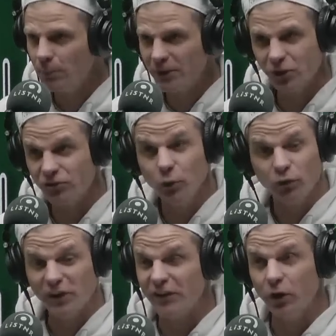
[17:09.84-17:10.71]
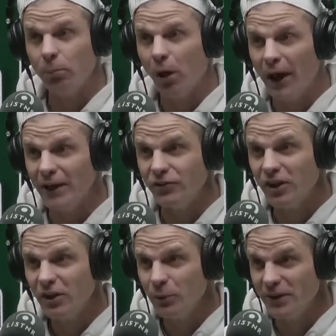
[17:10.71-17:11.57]
because I still think there are players
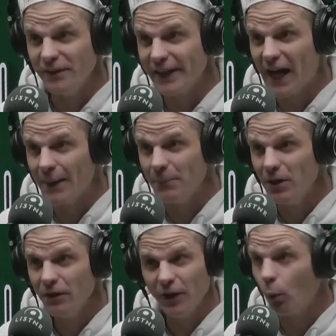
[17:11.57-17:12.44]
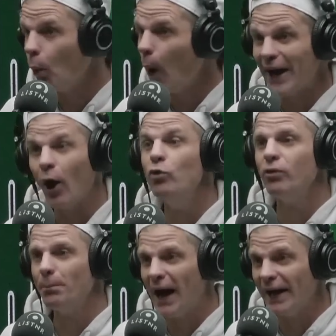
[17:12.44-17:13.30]
within the game that are way
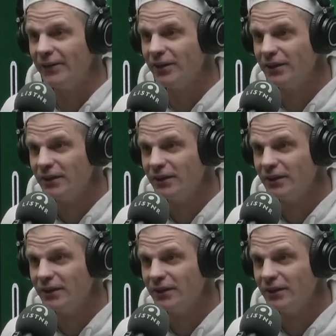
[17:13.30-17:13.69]
overpaid.